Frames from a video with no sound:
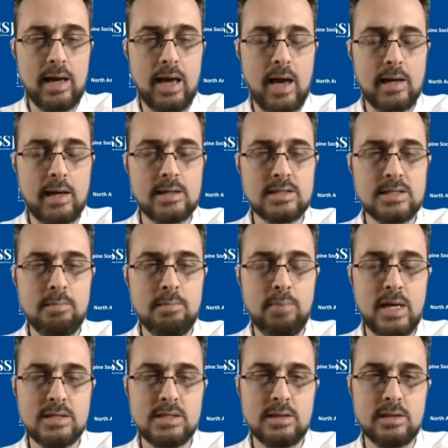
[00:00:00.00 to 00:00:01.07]
I, I can see
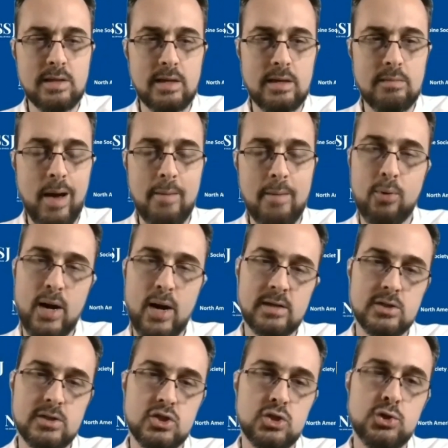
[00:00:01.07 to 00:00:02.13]
basically in my
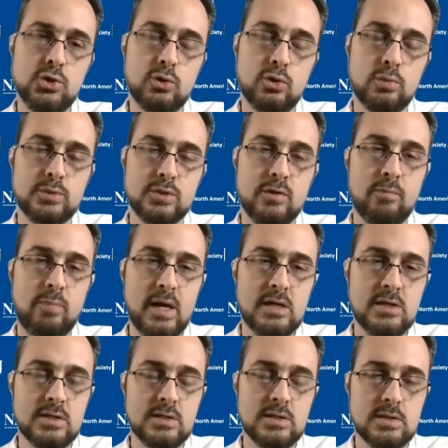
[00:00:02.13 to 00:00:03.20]
practice two groups of
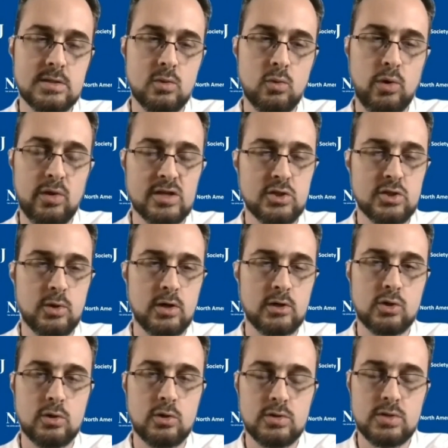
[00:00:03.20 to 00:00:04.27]
patients with
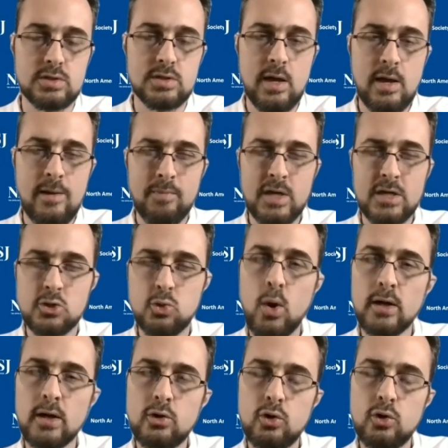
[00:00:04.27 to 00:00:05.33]
pseudarthrosis. There's
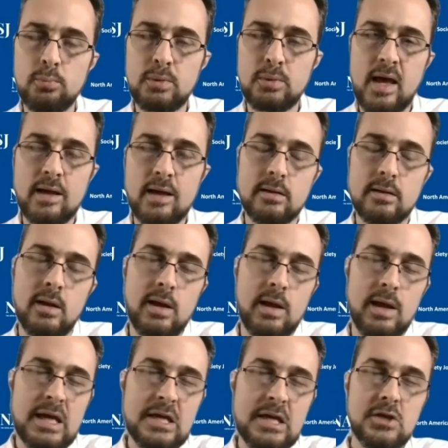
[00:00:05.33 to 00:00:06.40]
one group that
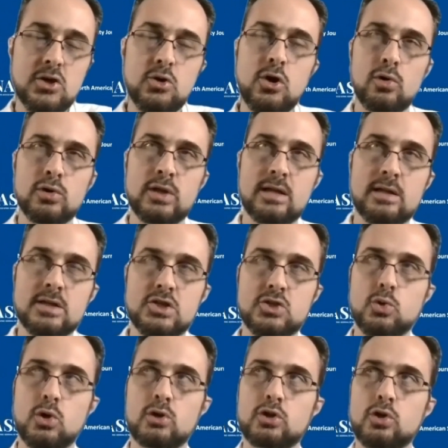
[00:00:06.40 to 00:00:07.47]
you know that the
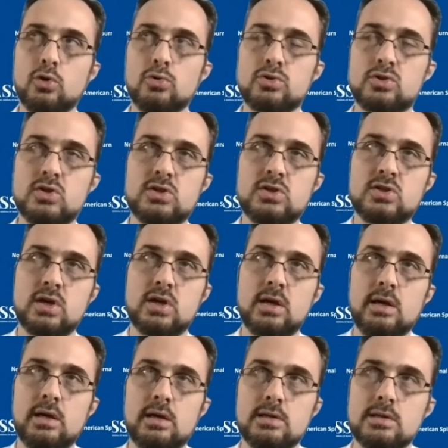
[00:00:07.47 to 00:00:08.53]
pseudoarthrosis
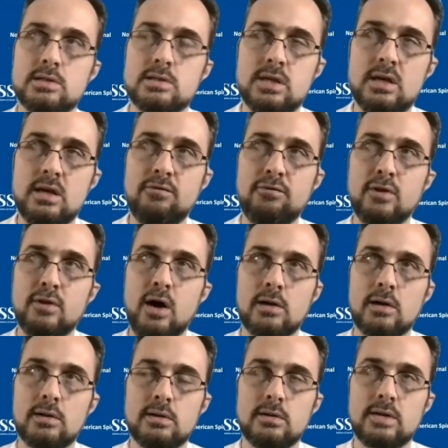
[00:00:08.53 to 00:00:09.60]
is, if
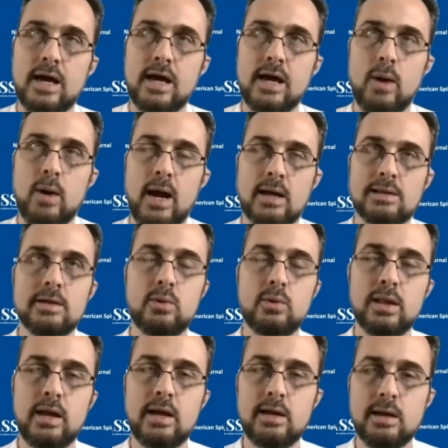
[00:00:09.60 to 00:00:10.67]
not directly
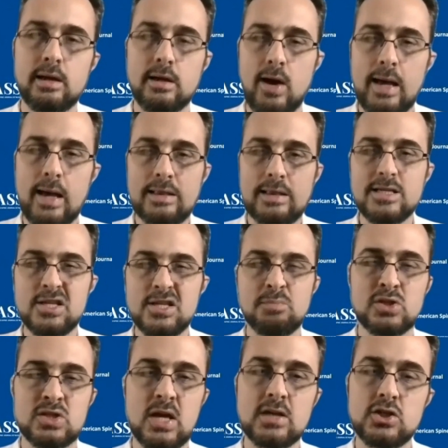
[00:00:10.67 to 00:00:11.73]
related, at least
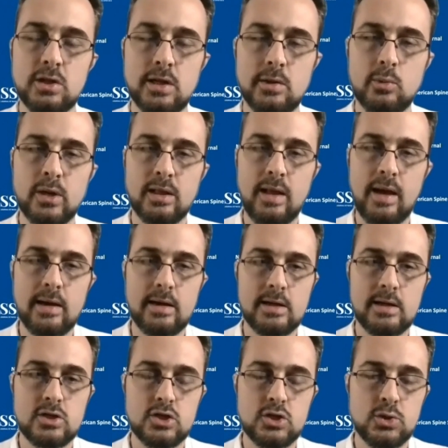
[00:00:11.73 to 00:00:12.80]
substantially
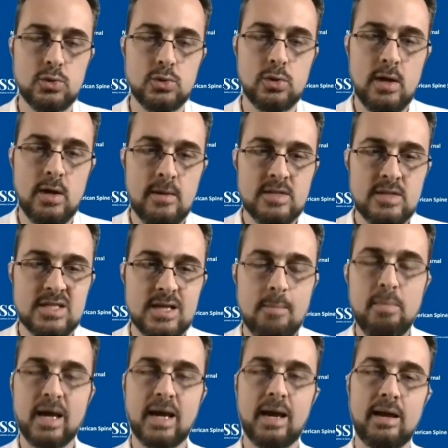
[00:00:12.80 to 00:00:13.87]
related to
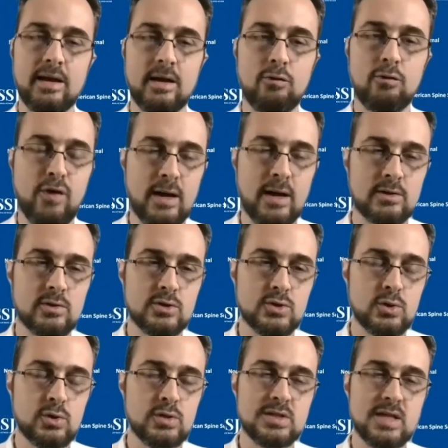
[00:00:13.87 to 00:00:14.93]
some mechanical
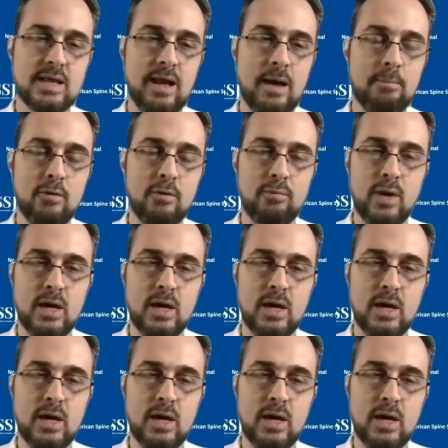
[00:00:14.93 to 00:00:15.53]
factors. So it's the type